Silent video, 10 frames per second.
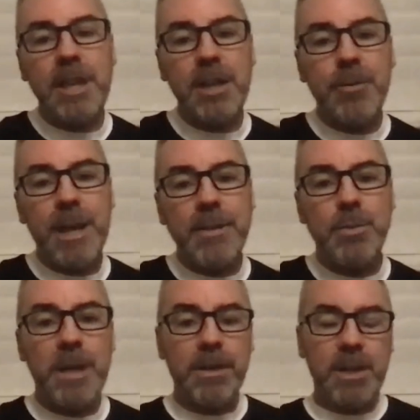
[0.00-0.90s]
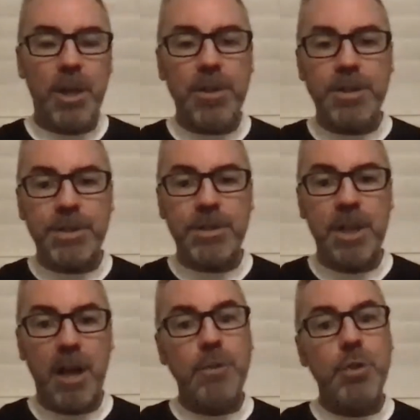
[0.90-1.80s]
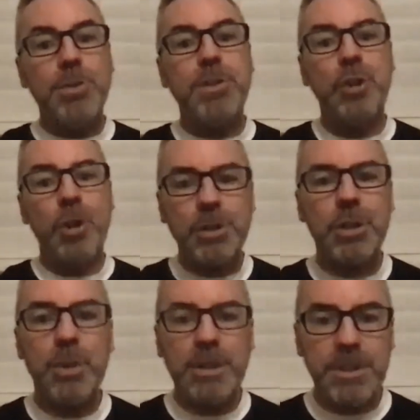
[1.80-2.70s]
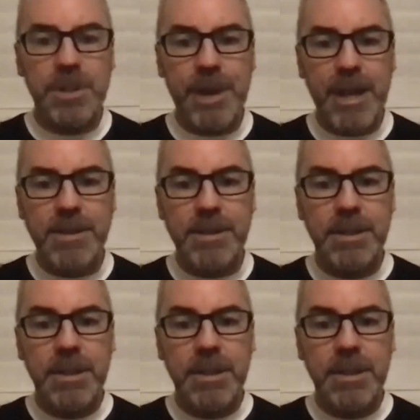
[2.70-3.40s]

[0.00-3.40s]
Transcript: that red where the others have chosen not to go into the reds.